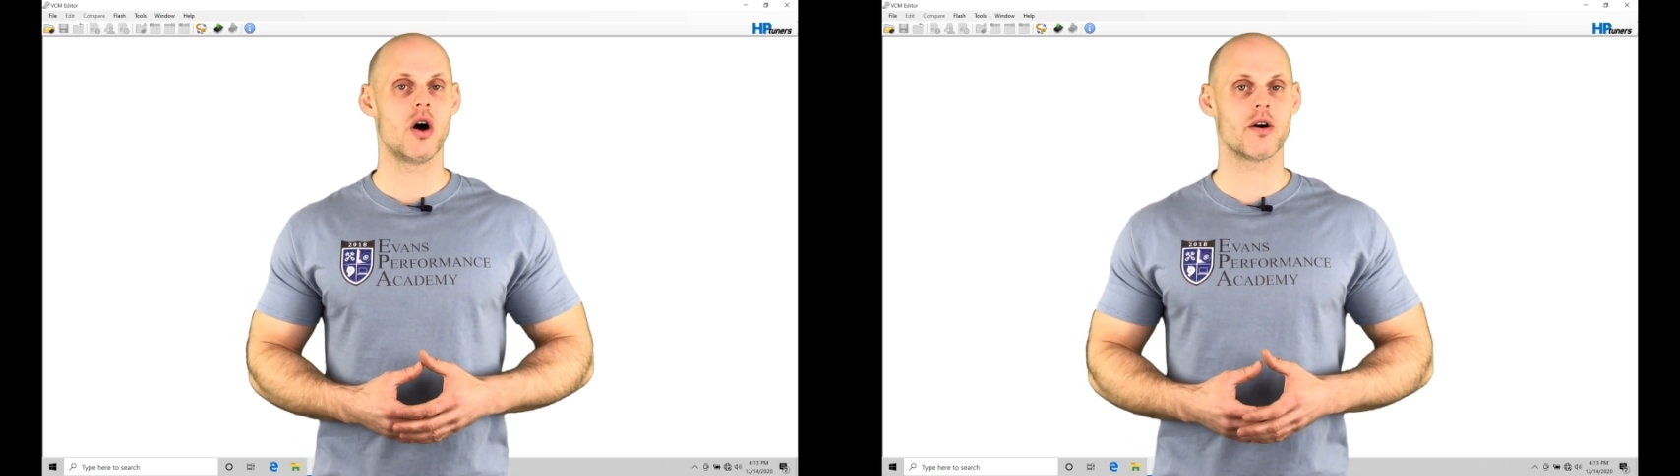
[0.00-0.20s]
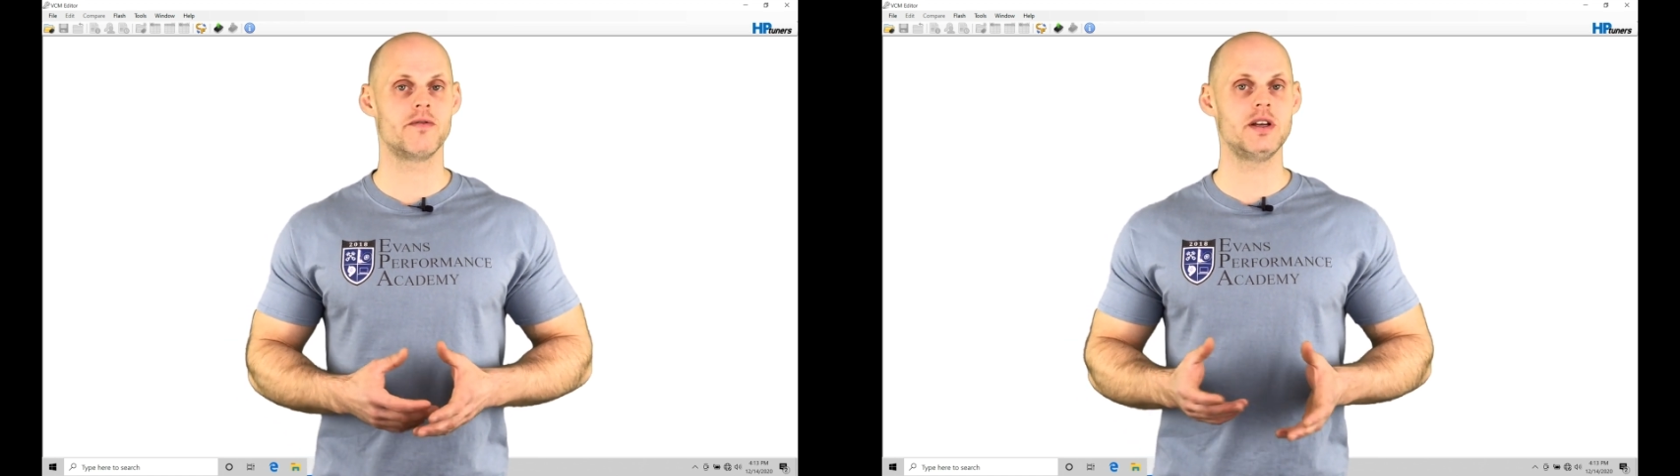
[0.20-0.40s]

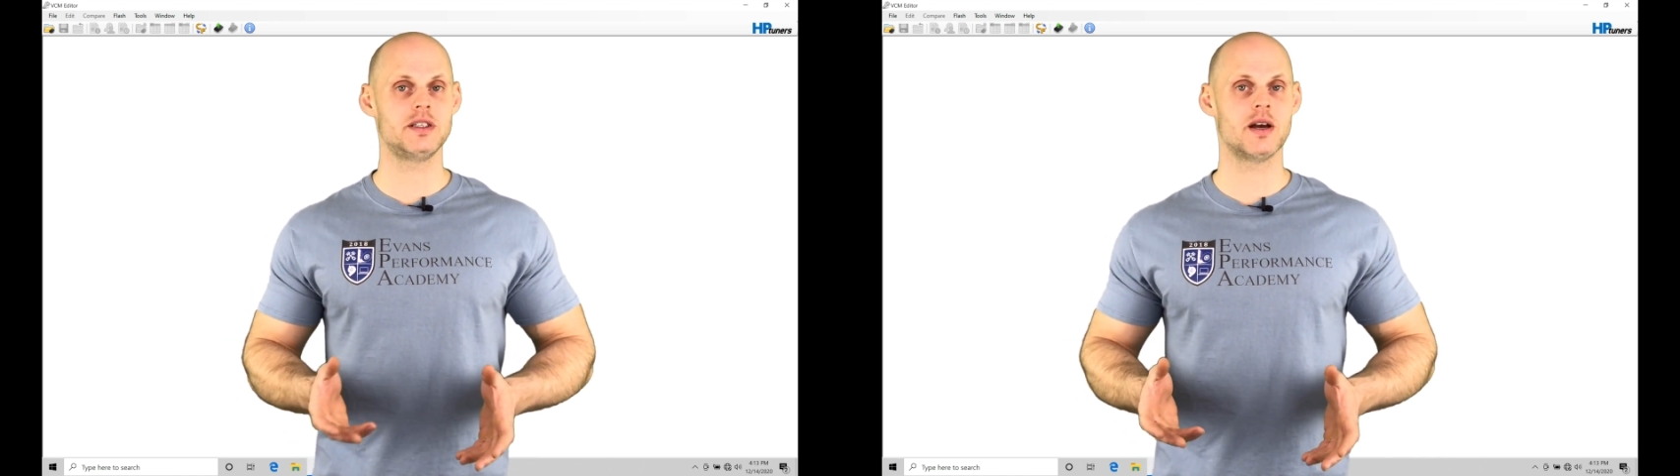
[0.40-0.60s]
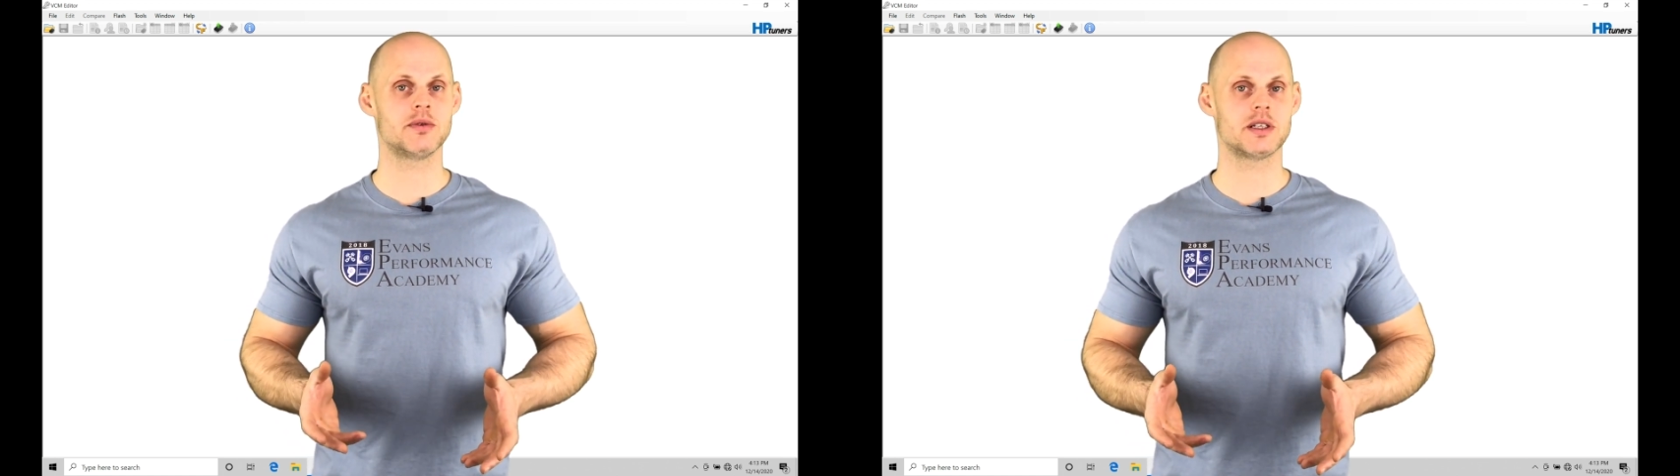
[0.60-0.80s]
our
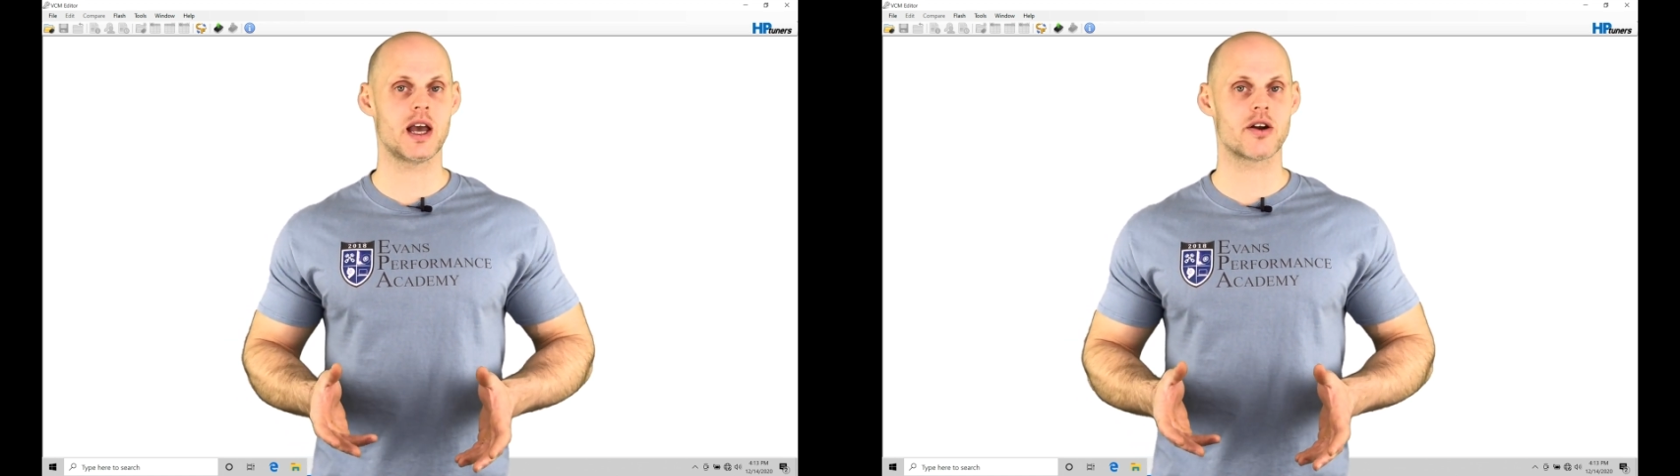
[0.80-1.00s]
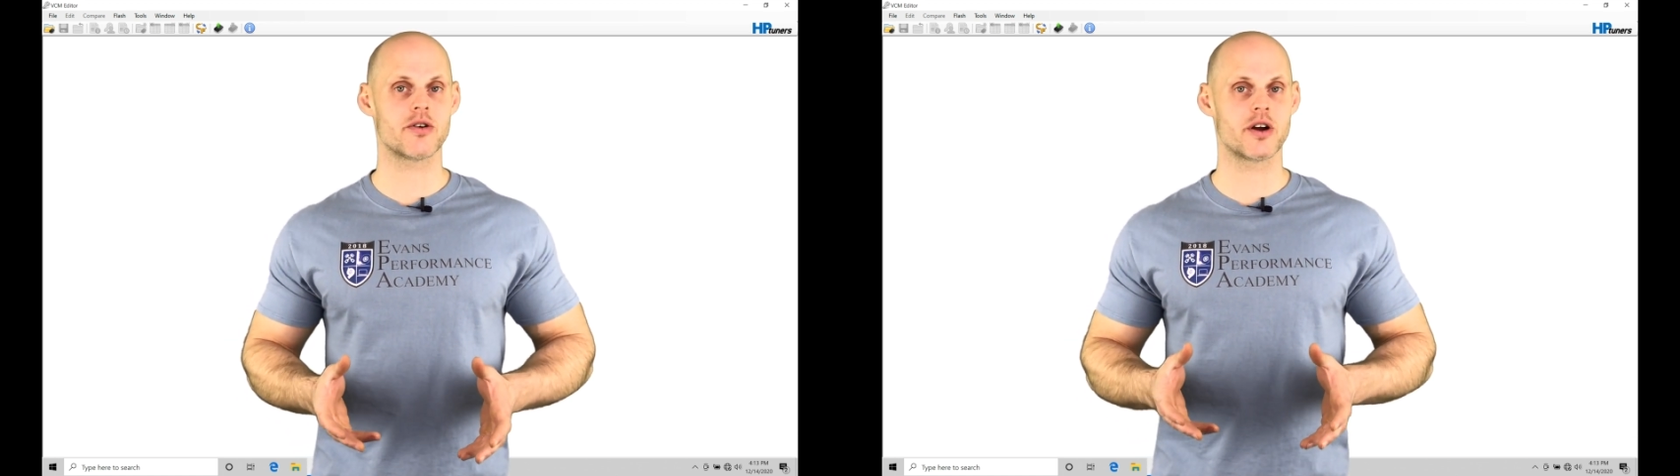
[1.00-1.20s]
VCM
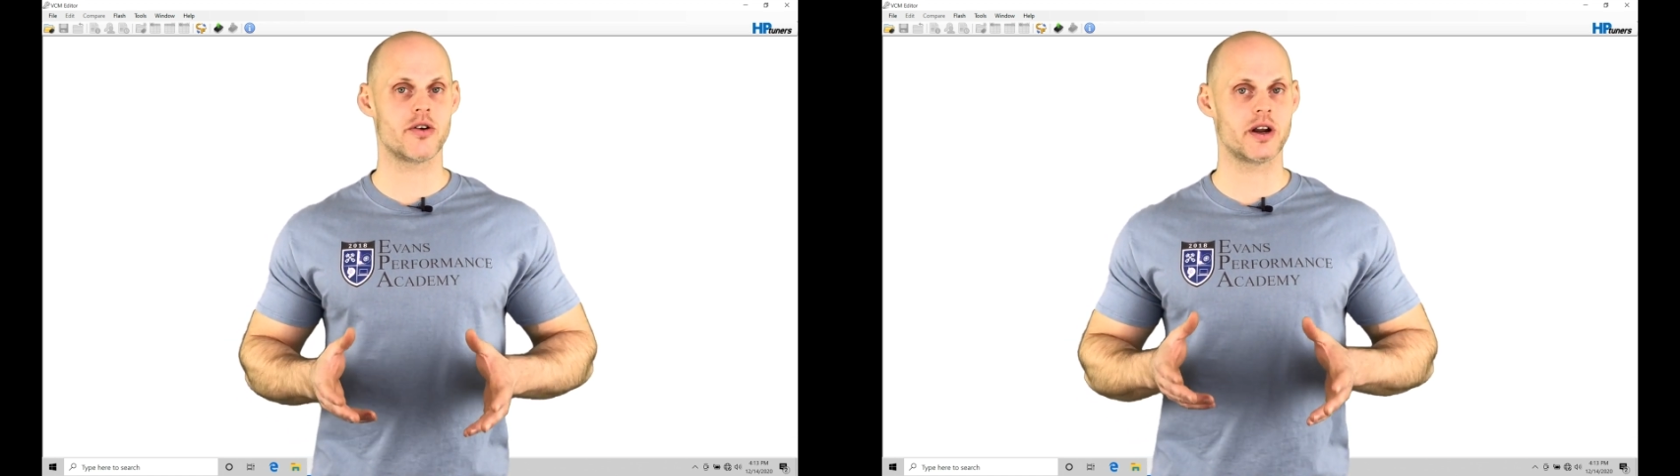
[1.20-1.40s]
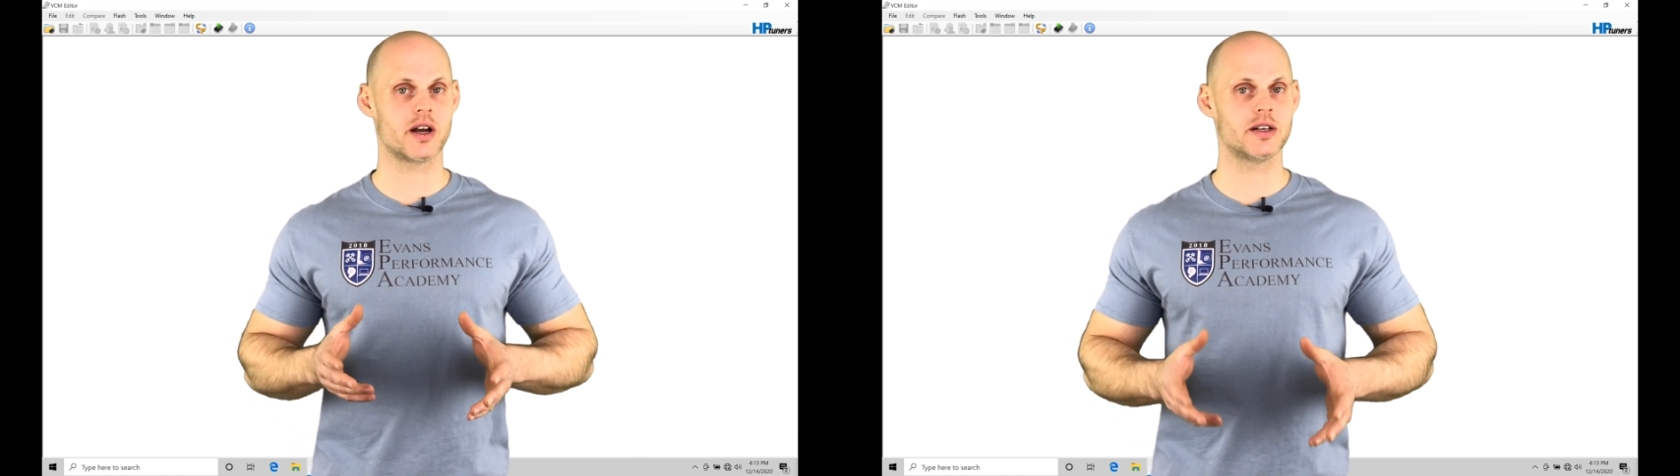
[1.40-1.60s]
scanner and
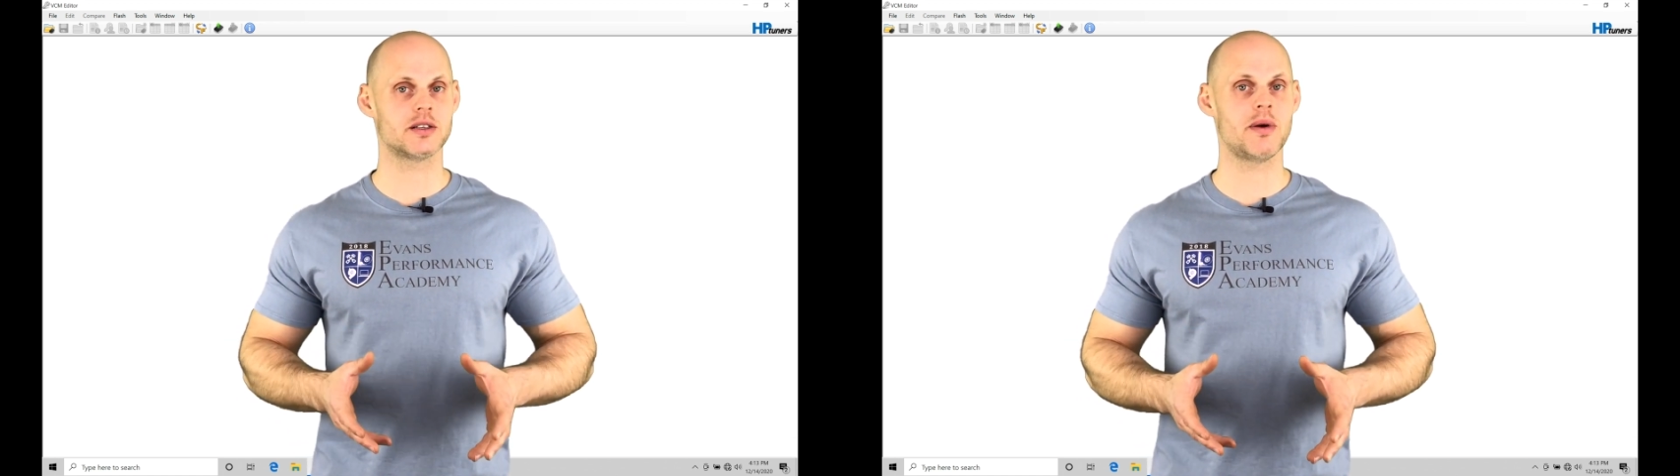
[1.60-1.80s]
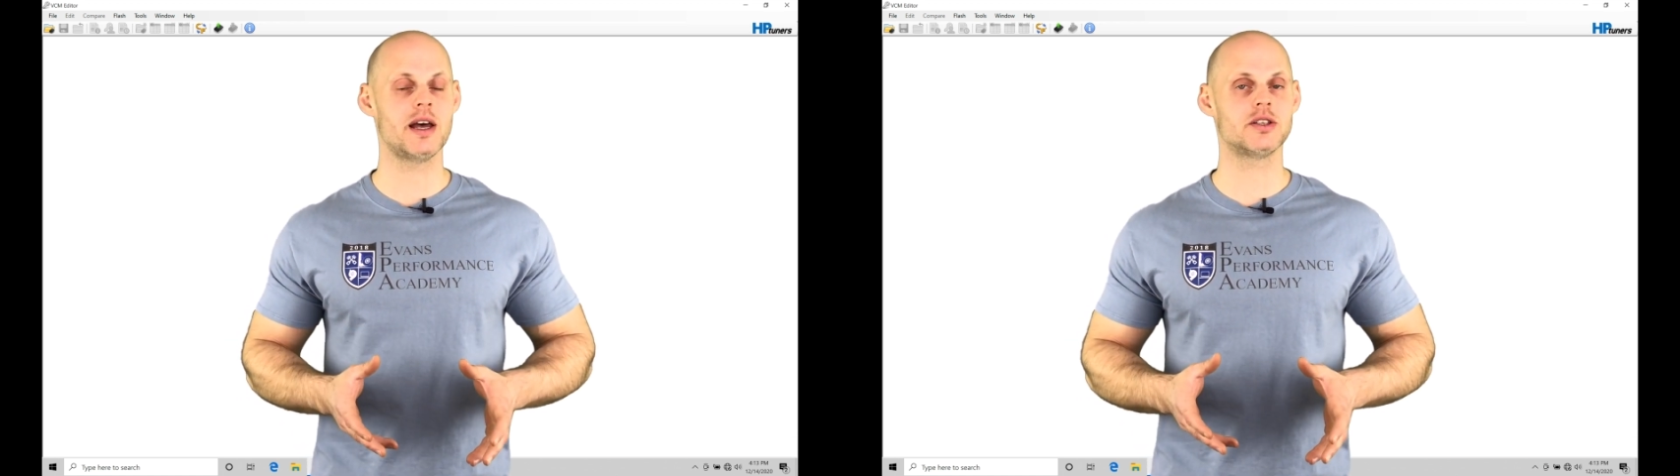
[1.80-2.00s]
create a
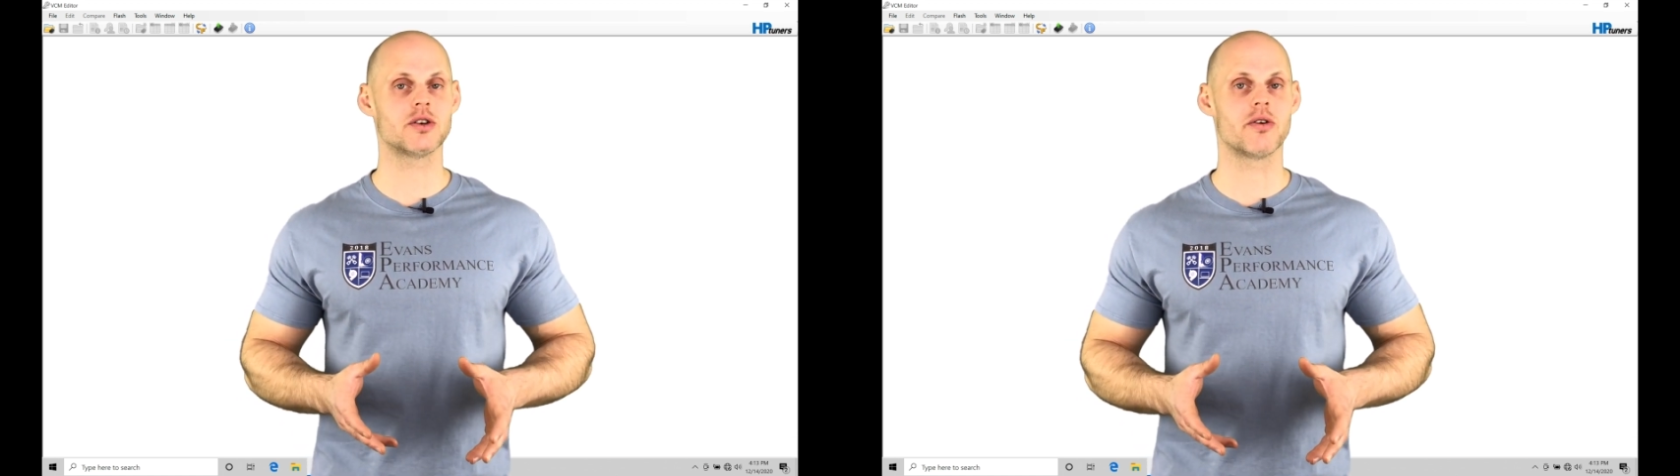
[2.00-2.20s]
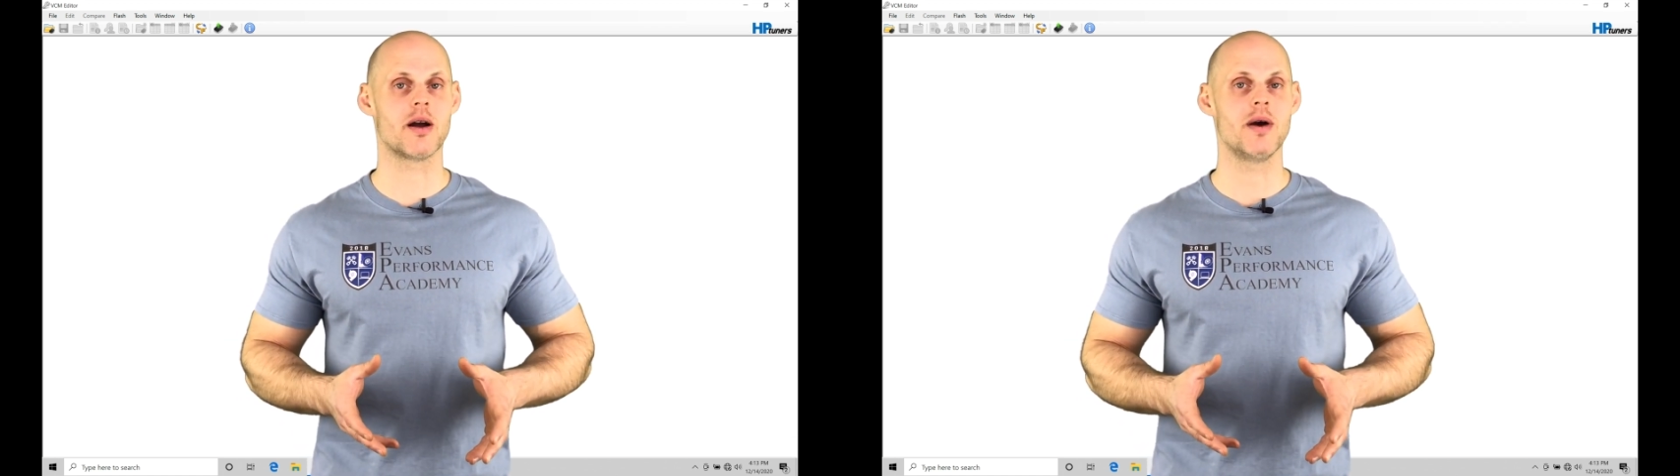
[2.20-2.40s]
custom
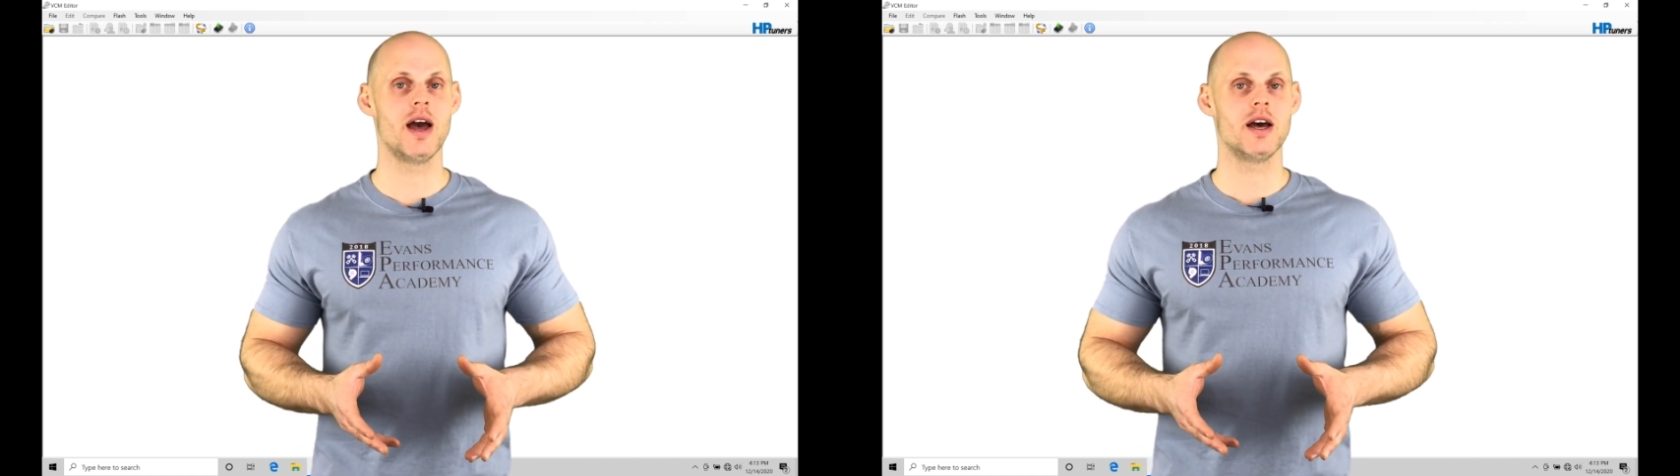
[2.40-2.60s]
histogram